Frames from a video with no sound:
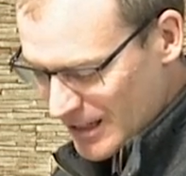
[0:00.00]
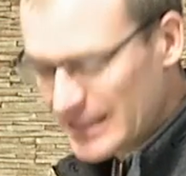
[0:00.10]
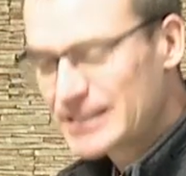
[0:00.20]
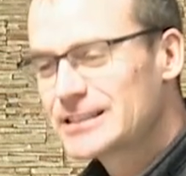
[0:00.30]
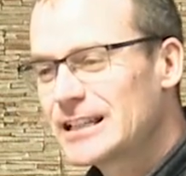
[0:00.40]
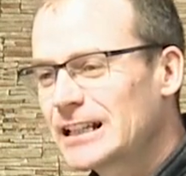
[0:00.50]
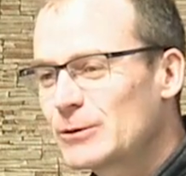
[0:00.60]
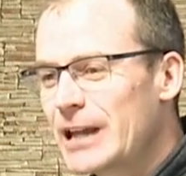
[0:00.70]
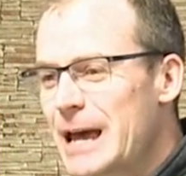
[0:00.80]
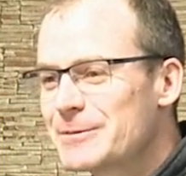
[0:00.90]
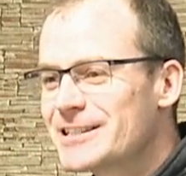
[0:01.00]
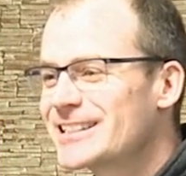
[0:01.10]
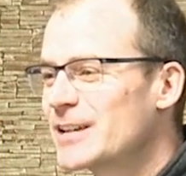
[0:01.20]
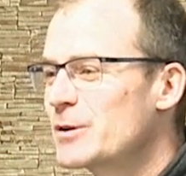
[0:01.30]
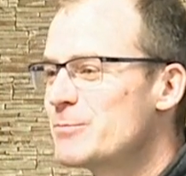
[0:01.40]
And that's exactly what happened. The
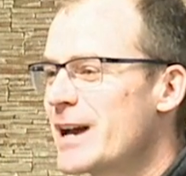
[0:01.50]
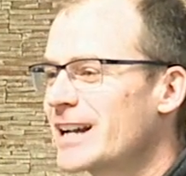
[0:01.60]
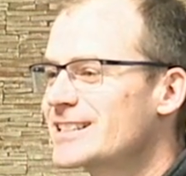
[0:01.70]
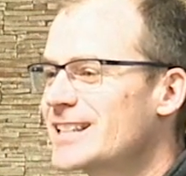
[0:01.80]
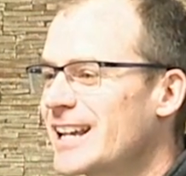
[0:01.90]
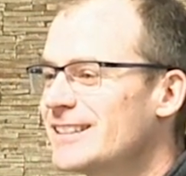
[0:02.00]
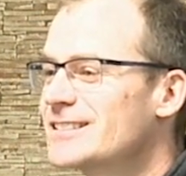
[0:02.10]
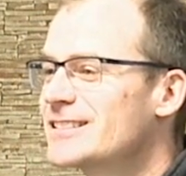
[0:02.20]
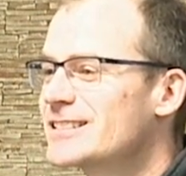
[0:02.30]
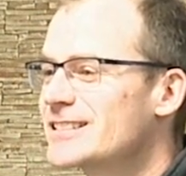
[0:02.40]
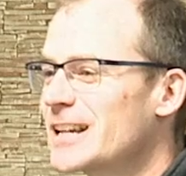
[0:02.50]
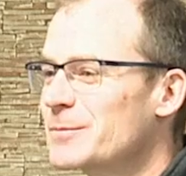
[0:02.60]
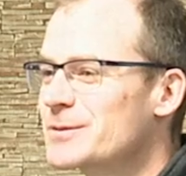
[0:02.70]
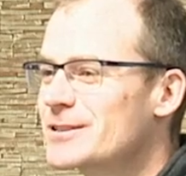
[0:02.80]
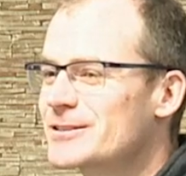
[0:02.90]
sun went back 10
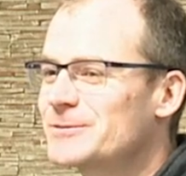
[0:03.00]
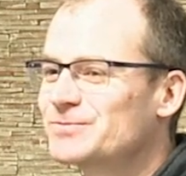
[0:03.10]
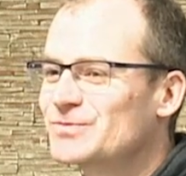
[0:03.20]
steps.